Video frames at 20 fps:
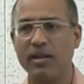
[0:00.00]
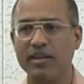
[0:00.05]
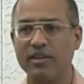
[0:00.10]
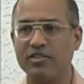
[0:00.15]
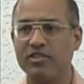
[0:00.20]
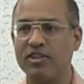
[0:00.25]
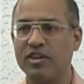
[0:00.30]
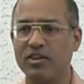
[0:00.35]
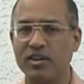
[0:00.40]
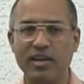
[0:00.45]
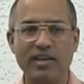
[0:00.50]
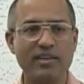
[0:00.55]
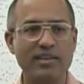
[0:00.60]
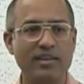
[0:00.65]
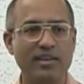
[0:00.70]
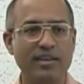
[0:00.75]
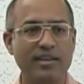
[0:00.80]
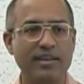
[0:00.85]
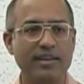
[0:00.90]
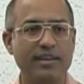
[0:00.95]
Is that right?
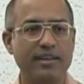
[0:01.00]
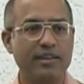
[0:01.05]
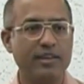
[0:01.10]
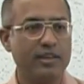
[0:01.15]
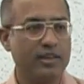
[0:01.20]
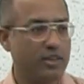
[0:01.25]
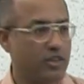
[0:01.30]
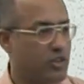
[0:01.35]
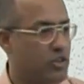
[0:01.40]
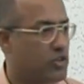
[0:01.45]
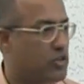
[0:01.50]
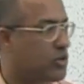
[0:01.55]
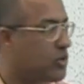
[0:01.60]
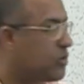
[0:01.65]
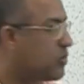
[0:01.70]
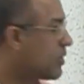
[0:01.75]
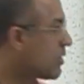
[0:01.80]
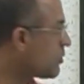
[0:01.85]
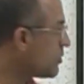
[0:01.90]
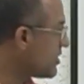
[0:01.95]
So
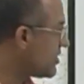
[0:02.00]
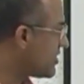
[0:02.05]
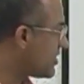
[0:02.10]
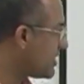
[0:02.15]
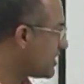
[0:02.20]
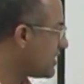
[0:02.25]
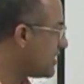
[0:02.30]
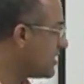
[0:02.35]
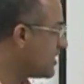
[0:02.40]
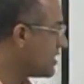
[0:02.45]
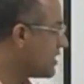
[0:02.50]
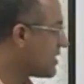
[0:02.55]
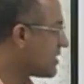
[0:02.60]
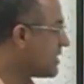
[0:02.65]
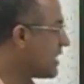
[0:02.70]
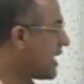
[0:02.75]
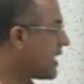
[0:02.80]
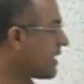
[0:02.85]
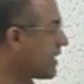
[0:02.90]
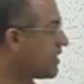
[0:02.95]
what we see
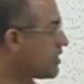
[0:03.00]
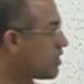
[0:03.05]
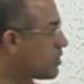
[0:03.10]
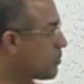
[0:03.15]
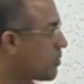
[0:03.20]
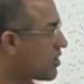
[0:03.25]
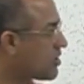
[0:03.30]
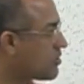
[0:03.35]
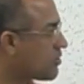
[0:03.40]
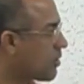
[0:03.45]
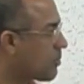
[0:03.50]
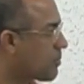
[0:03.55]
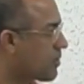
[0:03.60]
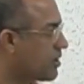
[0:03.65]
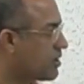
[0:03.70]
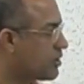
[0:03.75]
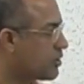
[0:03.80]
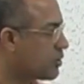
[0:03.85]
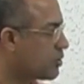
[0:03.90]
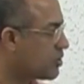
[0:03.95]
that antibodies are
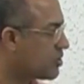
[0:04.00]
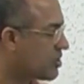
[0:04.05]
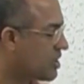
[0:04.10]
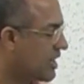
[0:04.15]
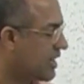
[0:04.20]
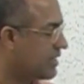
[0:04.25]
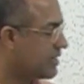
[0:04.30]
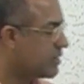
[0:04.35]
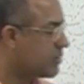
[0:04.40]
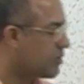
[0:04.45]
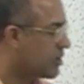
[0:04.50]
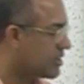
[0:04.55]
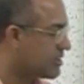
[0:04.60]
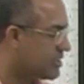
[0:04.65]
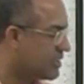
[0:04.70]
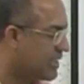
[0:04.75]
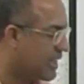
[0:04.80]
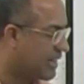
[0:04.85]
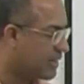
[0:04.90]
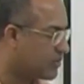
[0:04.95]
produced, antibody
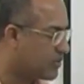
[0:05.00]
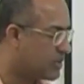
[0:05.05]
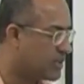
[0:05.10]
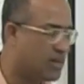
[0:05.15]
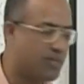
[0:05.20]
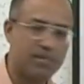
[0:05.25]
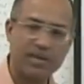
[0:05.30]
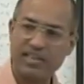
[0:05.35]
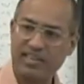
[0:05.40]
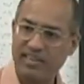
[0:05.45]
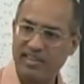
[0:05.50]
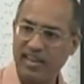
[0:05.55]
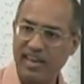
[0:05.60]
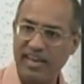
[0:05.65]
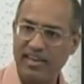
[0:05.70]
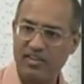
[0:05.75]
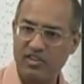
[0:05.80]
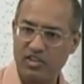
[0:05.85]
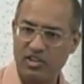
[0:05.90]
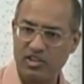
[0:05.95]
react with the bacterial
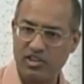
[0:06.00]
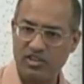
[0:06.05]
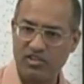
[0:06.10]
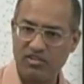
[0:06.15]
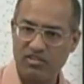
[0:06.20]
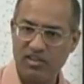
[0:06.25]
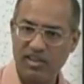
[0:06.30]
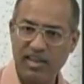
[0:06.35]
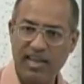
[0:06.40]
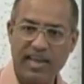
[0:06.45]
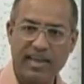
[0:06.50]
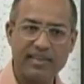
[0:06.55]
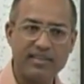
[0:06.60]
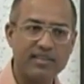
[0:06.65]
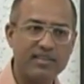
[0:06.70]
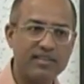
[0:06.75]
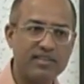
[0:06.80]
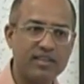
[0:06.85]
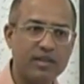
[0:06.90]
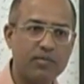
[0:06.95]
antigens and
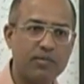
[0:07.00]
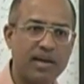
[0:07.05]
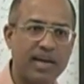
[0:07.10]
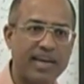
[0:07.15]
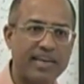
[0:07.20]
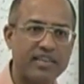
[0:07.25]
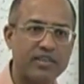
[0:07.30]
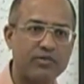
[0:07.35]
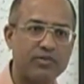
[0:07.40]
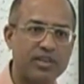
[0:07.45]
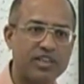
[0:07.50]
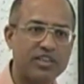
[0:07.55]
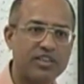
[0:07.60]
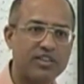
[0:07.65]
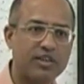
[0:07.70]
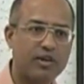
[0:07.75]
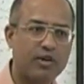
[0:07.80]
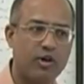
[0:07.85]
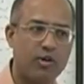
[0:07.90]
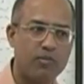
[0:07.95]
either by activating
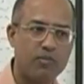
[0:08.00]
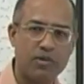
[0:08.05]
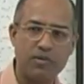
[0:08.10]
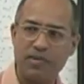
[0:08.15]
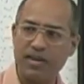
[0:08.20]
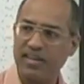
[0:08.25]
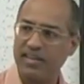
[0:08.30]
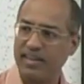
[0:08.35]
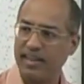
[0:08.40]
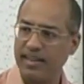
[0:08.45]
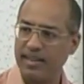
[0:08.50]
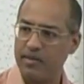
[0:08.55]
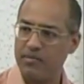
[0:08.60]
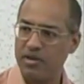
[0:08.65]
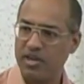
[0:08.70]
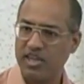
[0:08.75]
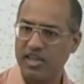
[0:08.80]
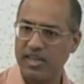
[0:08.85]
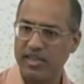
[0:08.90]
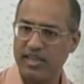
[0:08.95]
the complement kill the
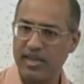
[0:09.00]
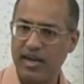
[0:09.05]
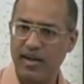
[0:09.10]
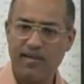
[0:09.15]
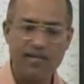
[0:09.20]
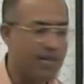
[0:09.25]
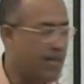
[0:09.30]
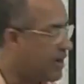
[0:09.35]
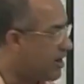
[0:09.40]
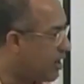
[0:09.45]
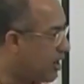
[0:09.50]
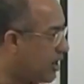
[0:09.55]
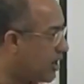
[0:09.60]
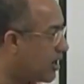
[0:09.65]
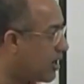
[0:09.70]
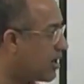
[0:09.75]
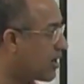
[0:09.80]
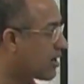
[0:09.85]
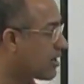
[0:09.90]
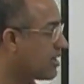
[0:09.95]
bacteria
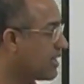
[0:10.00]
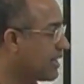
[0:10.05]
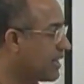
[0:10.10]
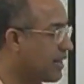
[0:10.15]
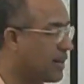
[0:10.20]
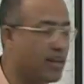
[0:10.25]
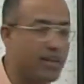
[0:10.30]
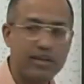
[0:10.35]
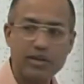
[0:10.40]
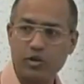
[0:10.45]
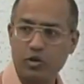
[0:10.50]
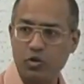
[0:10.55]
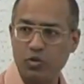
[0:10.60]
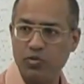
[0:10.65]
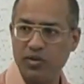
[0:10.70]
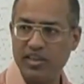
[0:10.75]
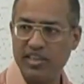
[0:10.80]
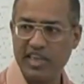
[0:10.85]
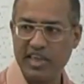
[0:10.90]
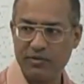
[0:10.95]
or lead to
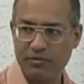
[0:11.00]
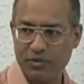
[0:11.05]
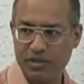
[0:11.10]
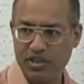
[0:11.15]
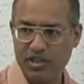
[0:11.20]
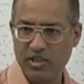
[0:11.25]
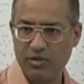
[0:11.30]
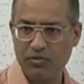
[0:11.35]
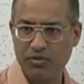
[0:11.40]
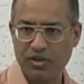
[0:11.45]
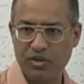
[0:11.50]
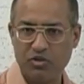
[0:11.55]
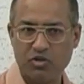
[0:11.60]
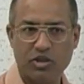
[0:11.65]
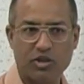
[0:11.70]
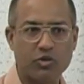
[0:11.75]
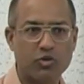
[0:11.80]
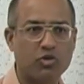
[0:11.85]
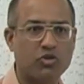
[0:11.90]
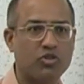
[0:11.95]
very efficient
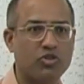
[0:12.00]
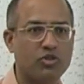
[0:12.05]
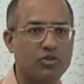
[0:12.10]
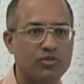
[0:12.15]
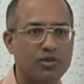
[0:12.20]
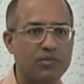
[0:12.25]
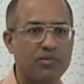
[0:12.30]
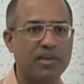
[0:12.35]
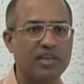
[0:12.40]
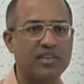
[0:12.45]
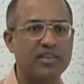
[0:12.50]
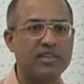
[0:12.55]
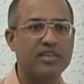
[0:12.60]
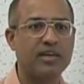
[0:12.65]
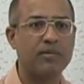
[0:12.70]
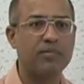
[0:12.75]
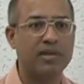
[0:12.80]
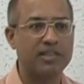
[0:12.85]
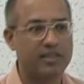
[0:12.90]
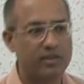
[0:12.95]
phagocytosis of the
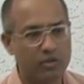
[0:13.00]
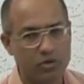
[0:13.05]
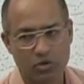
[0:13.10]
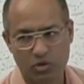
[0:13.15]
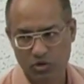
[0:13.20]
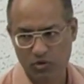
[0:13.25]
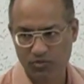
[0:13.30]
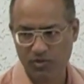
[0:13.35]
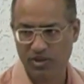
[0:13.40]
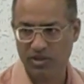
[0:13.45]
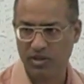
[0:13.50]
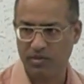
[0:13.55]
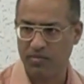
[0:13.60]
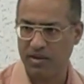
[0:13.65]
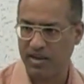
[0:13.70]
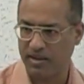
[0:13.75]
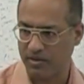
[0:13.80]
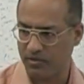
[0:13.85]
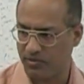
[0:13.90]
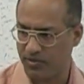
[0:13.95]
bacteria by the neutrophil and
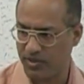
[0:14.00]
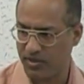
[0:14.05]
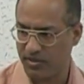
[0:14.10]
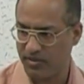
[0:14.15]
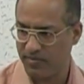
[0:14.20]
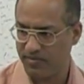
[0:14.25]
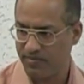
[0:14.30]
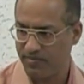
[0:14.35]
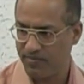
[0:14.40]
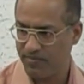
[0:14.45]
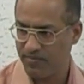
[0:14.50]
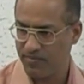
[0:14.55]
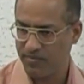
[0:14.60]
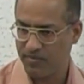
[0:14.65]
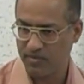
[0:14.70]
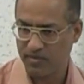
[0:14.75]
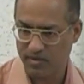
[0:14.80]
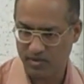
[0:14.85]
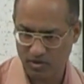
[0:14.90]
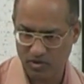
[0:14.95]
macrophage.
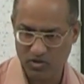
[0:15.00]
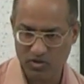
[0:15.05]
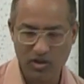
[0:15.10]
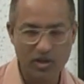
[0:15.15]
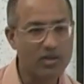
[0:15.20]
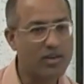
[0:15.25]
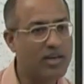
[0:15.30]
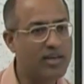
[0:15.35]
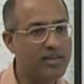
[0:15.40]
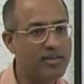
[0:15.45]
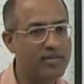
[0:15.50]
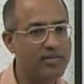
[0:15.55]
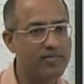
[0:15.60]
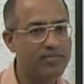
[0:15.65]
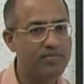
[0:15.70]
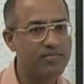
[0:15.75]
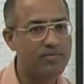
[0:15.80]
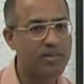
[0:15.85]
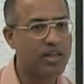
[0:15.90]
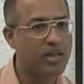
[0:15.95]
Is that right?
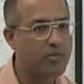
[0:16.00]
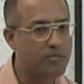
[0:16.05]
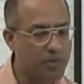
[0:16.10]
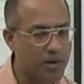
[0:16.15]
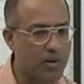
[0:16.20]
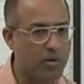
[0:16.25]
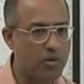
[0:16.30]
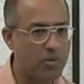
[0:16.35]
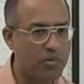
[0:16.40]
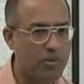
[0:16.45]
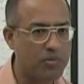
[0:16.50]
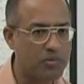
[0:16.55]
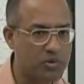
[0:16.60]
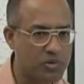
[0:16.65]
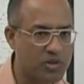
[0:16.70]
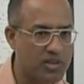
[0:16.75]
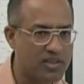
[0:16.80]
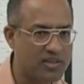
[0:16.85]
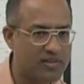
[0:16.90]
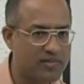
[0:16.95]
Any problem up to
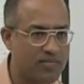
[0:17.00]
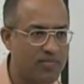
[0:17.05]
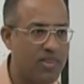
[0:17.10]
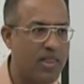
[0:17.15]
this?